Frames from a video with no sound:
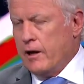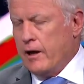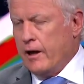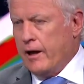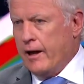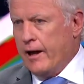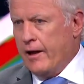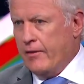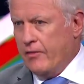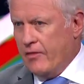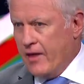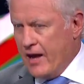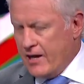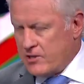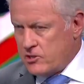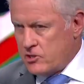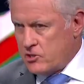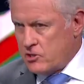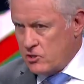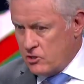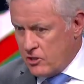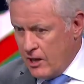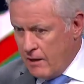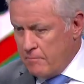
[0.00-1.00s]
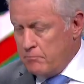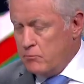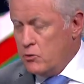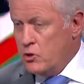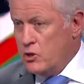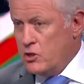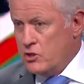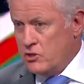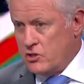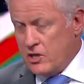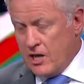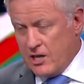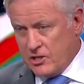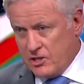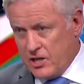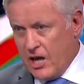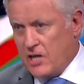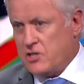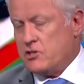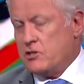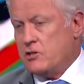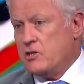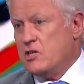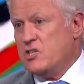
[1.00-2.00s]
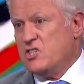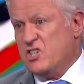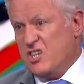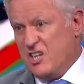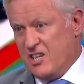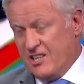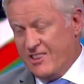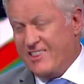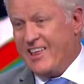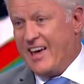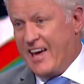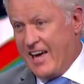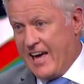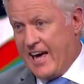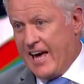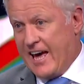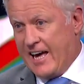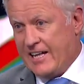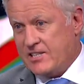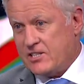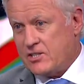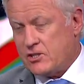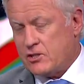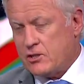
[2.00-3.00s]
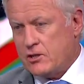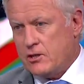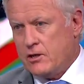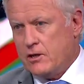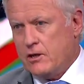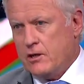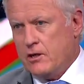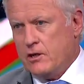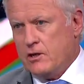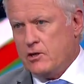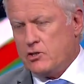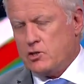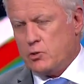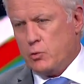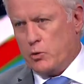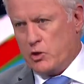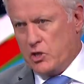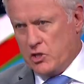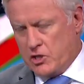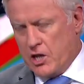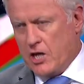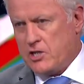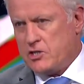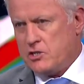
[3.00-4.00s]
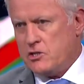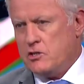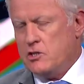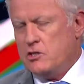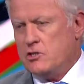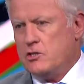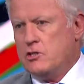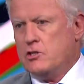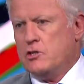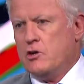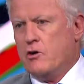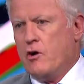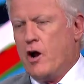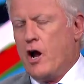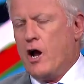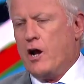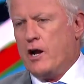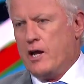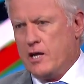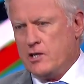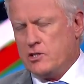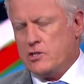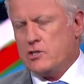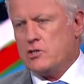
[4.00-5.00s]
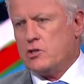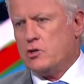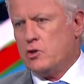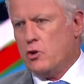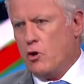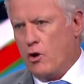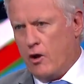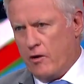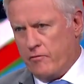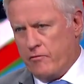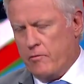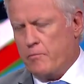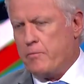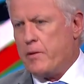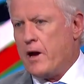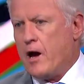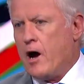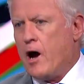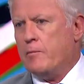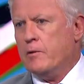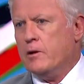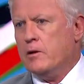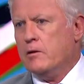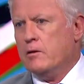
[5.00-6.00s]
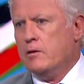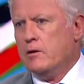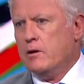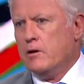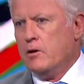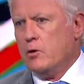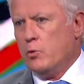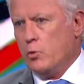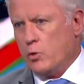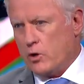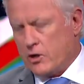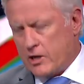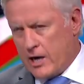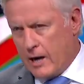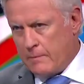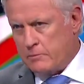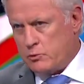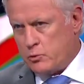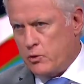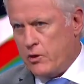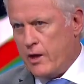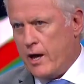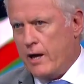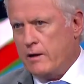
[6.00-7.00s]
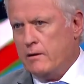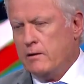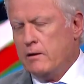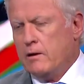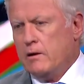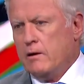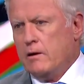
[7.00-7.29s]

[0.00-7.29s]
And that's, that means their destiny's in their hands. So when your destiny's in your own hands, there's a lot of empowerment comes with that.